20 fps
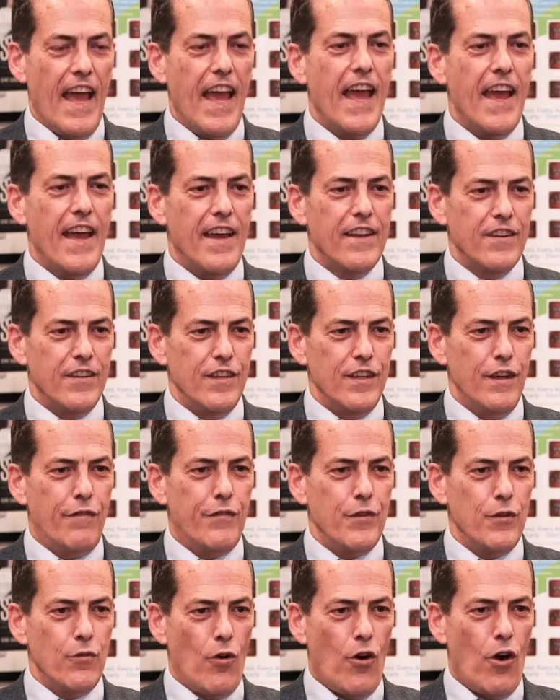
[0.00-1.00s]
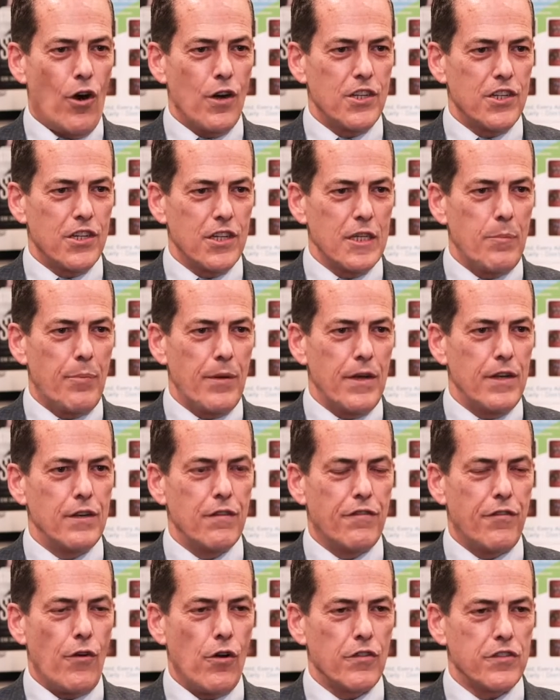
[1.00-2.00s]
And if you are sleepy and
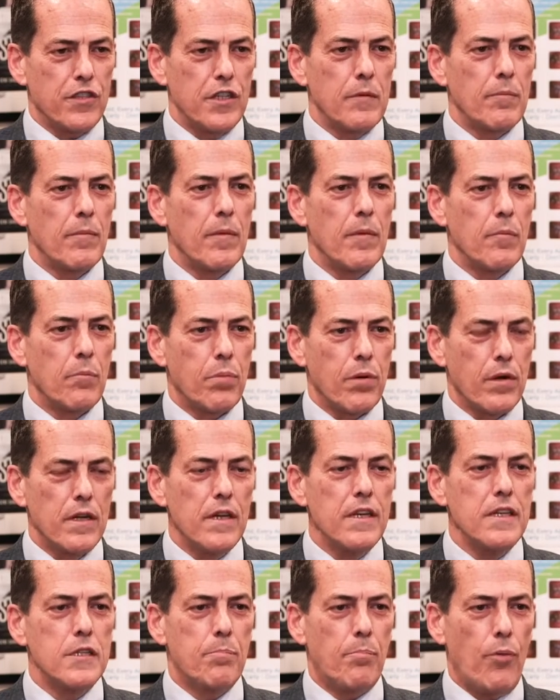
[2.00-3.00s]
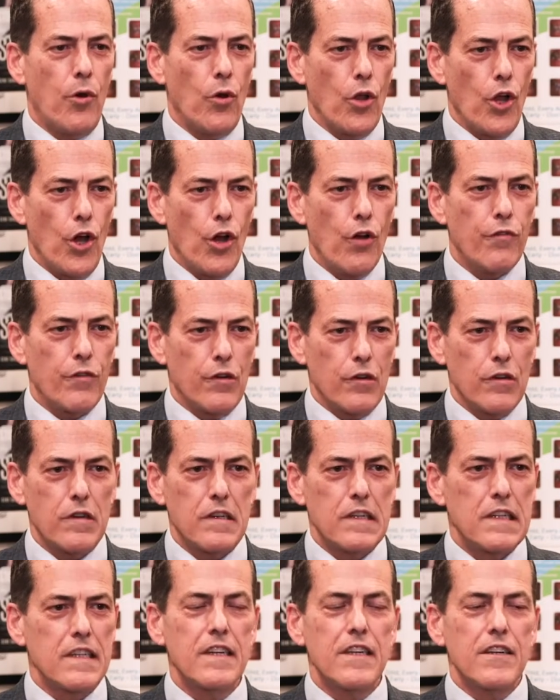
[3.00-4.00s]
you're falling asleep, please pull over.
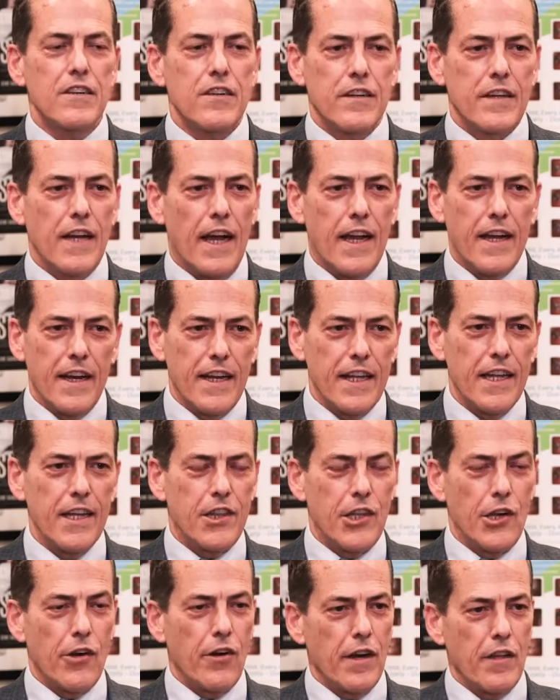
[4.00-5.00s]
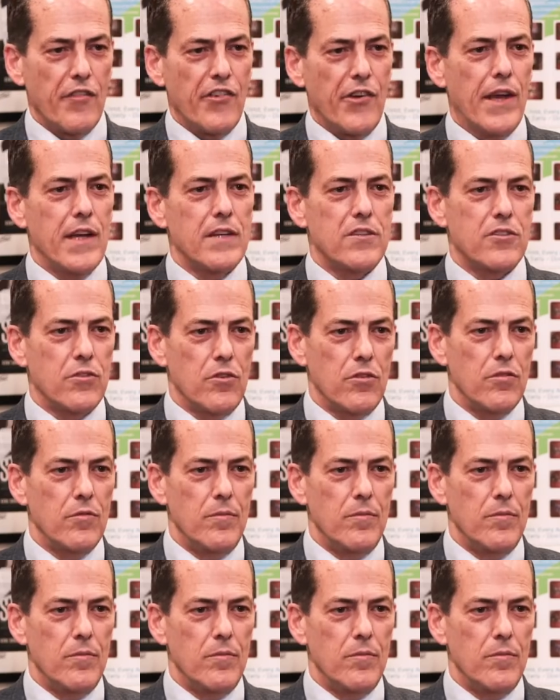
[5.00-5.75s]
You're not going to get there any faster.